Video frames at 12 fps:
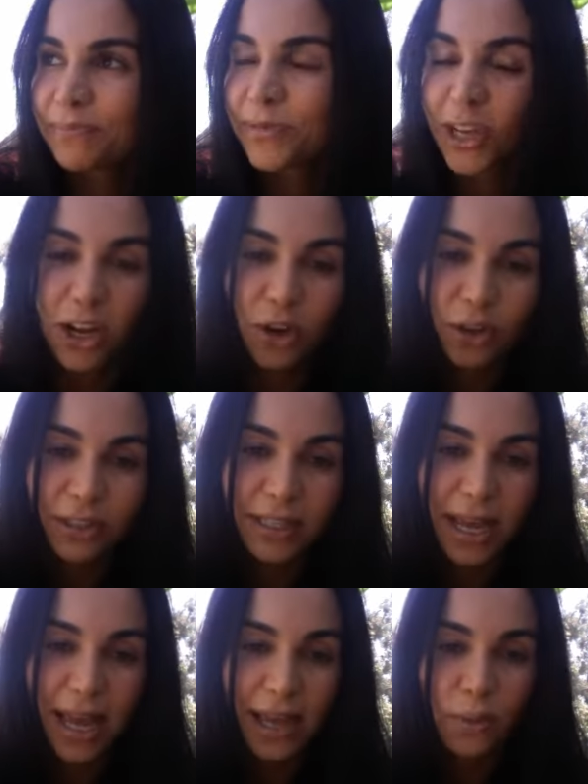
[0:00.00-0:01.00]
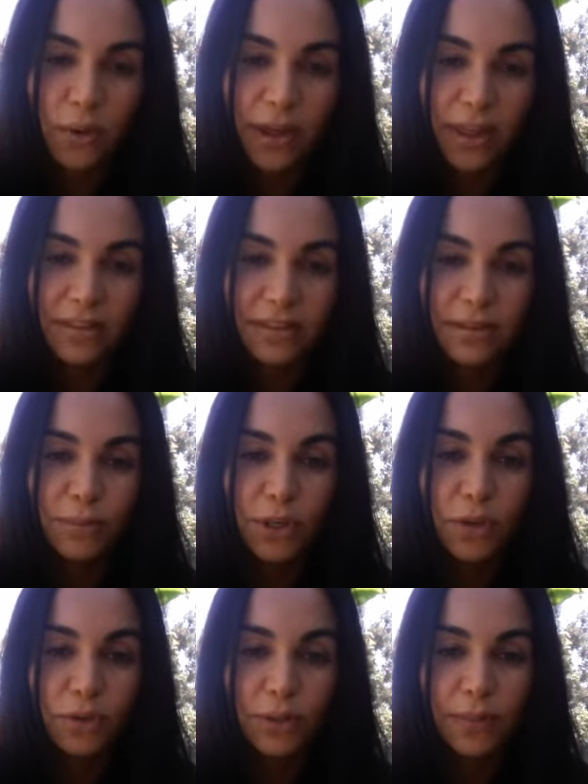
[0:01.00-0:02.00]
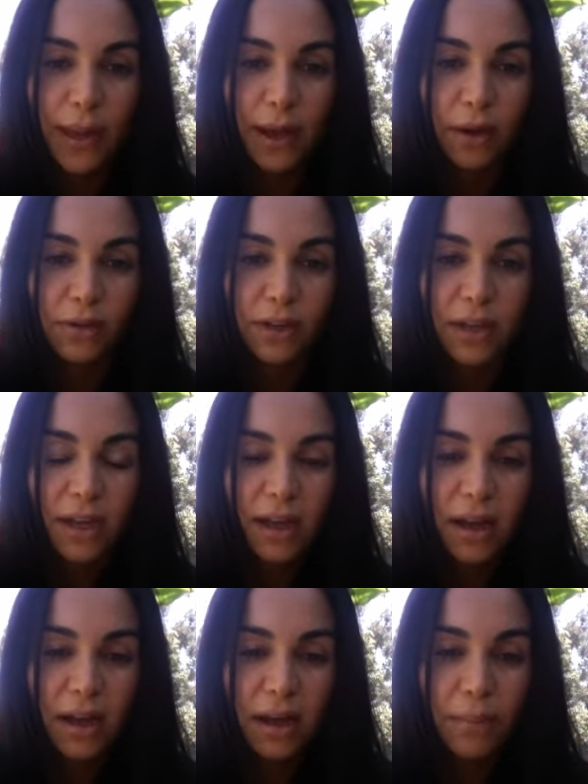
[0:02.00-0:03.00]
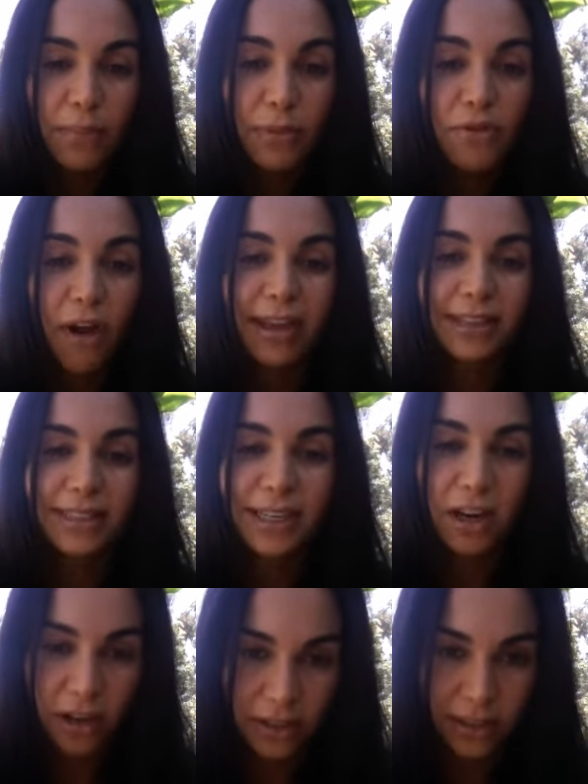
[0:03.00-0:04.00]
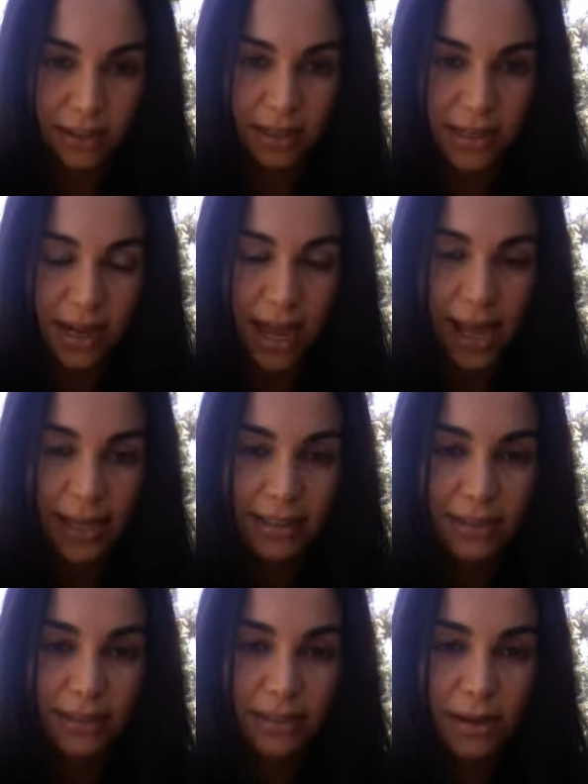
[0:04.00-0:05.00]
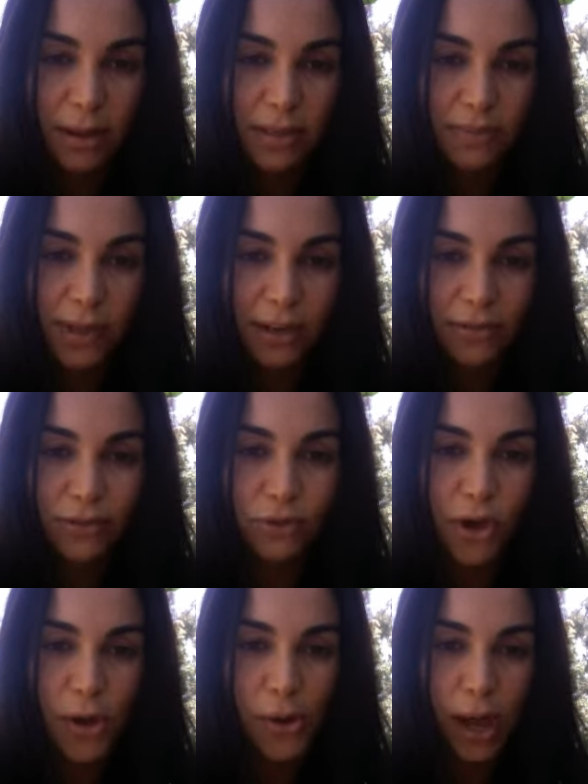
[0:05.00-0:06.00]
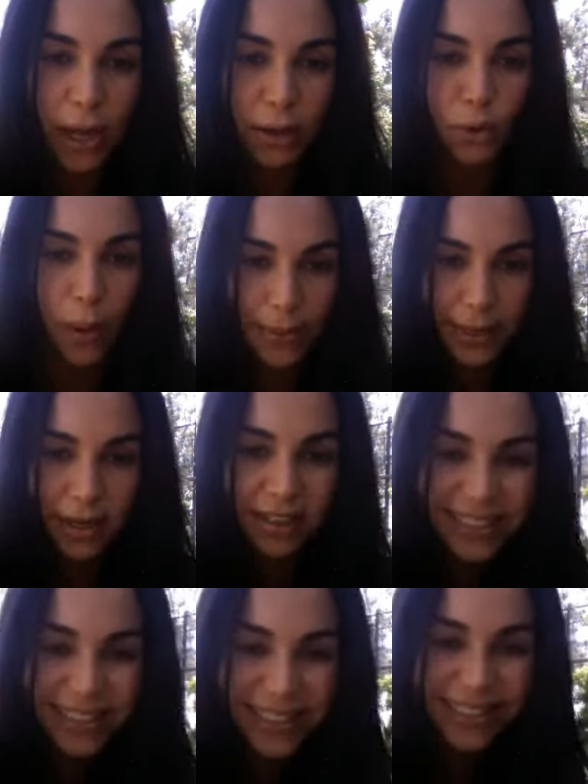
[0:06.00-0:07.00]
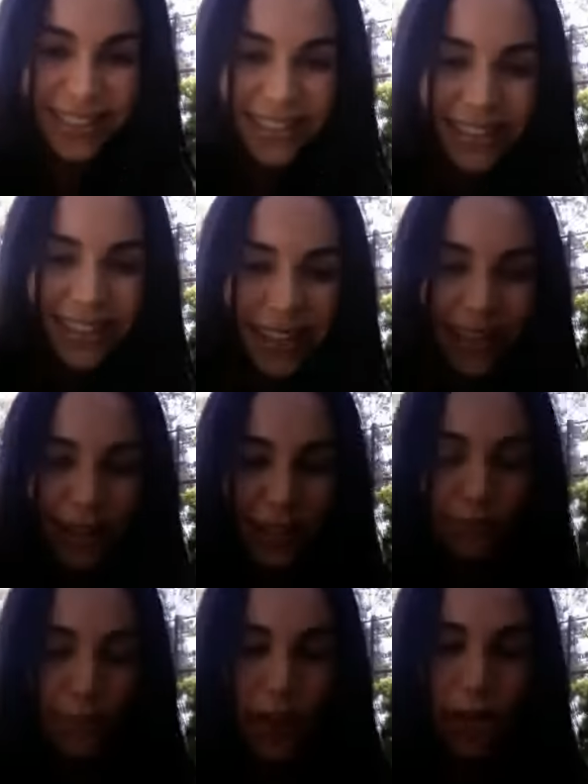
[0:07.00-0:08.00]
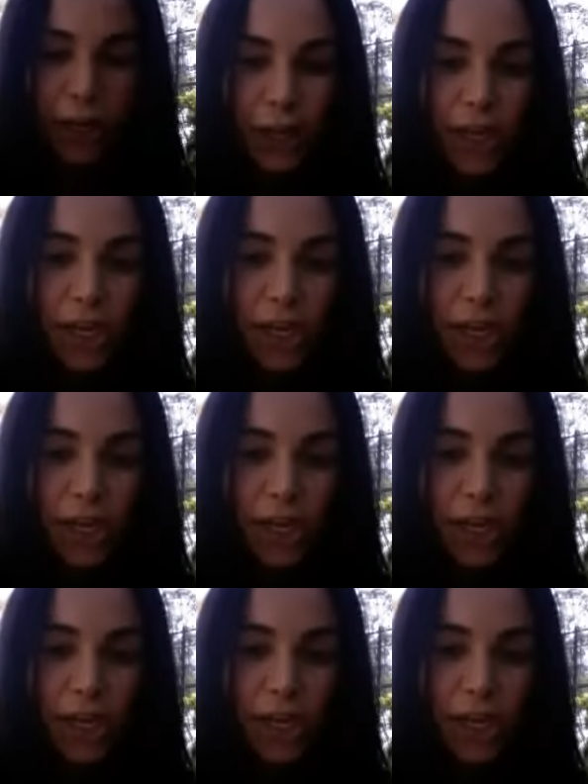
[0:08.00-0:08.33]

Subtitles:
dialogue today with some news about the riots in London. And as many of you know, I grew up in London. It's my,